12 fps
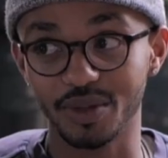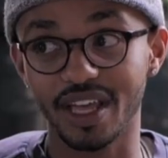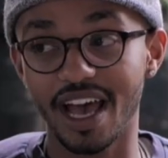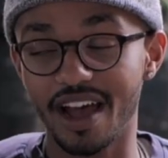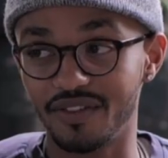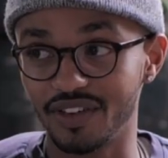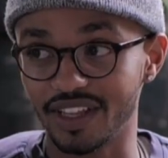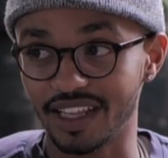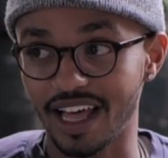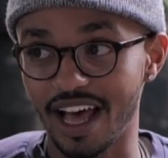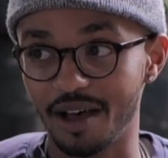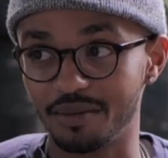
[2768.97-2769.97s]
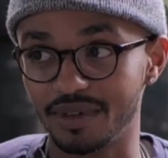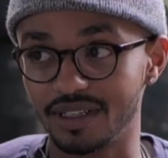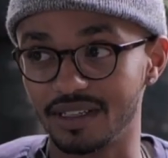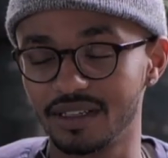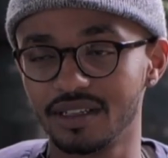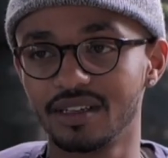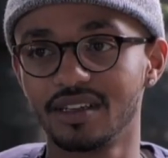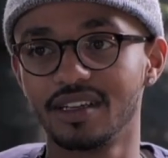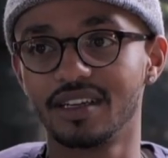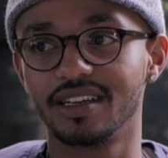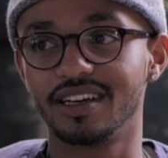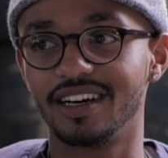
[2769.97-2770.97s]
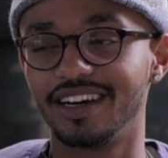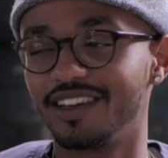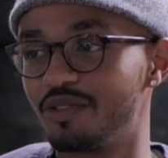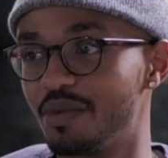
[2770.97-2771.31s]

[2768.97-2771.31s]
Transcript: With everything that happened. You